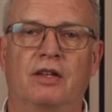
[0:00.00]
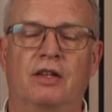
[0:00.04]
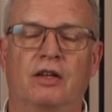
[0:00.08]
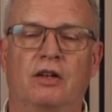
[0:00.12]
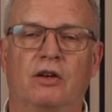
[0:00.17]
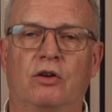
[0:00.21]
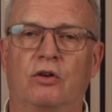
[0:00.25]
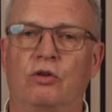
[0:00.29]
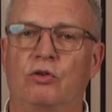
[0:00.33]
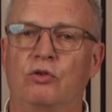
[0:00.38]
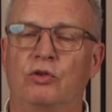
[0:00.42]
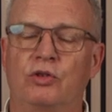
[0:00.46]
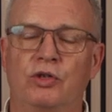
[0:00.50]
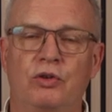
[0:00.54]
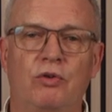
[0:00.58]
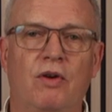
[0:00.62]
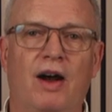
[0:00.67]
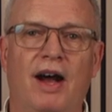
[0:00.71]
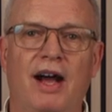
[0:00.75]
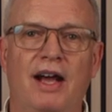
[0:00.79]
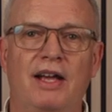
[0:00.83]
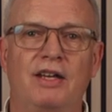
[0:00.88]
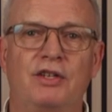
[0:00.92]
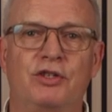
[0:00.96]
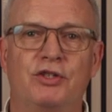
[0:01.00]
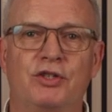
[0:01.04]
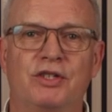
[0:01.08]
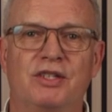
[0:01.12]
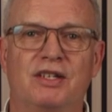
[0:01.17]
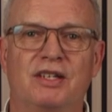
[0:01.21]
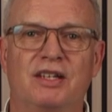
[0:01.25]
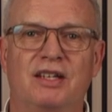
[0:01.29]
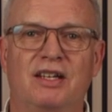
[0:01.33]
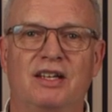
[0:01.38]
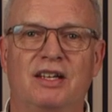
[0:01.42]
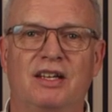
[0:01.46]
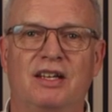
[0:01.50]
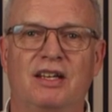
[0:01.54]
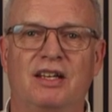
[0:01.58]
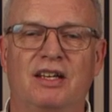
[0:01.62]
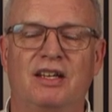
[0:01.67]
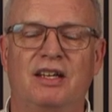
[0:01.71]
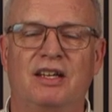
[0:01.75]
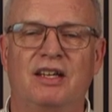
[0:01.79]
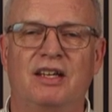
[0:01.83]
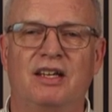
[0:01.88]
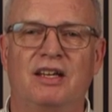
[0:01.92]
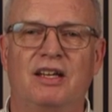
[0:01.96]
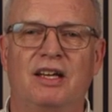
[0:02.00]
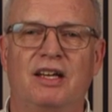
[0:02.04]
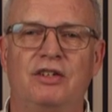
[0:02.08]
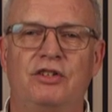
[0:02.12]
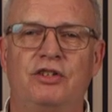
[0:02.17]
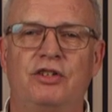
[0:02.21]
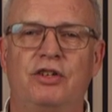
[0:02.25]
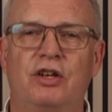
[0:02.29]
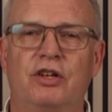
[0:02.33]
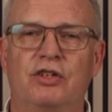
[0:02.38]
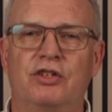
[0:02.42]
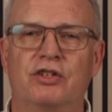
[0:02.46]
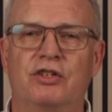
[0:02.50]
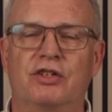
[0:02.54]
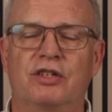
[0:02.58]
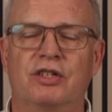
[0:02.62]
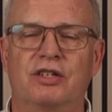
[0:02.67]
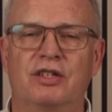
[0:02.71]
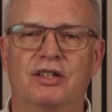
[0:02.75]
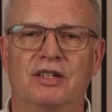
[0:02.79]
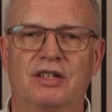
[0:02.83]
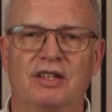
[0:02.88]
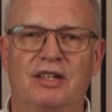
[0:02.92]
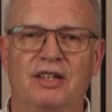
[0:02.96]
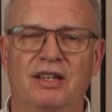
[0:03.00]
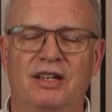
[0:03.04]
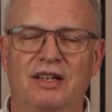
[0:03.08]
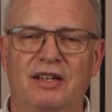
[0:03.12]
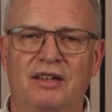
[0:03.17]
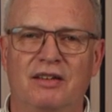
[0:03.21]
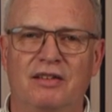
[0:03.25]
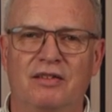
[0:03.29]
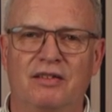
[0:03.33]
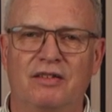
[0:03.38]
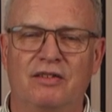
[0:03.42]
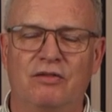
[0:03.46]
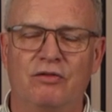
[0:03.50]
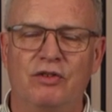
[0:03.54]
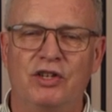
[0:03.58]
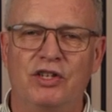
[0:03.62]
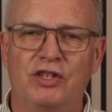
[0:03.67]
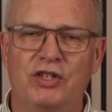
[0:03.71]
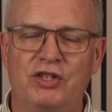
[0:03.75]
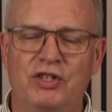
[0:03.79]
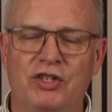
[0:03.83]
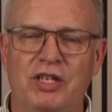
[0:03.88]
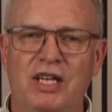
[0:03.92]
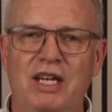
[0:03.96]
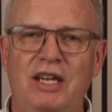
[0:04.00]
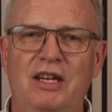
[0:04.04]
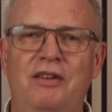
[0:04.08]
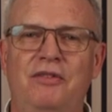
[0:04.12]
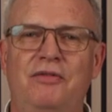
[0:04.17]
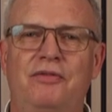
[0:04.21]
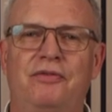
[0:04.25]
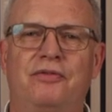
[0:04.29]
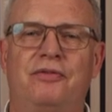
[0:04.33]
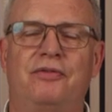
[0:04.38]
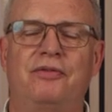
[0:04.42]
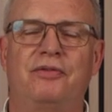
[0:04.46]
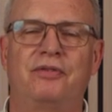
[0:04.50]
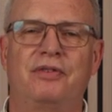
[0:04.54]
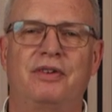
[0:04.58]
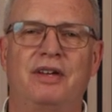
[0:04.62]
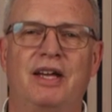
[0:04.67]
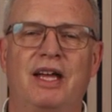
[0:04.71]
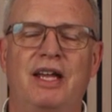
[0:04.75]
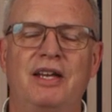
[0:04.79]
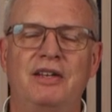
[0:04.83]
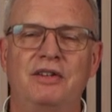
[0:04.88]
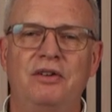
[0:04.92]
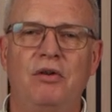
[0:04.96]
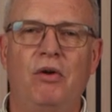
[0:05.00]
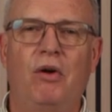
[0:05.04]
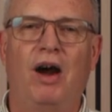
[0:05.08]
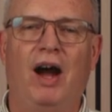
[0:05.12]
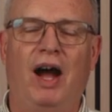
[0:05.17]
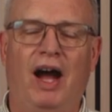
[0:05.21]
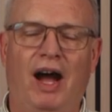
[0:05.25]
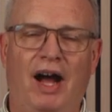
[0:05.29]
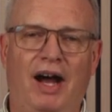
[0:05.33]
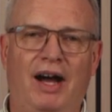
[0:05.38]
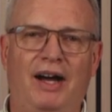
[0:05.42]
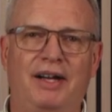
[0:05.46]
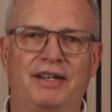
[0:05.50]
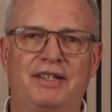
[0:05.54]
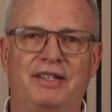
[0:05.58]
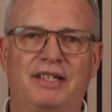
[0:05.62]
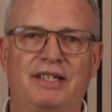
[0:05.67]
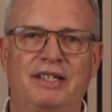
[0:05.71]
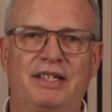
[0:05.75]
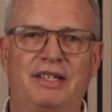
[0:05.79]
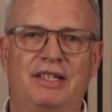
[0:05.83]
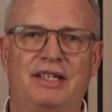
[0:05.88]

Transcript: Close your eyes and just receive in your heart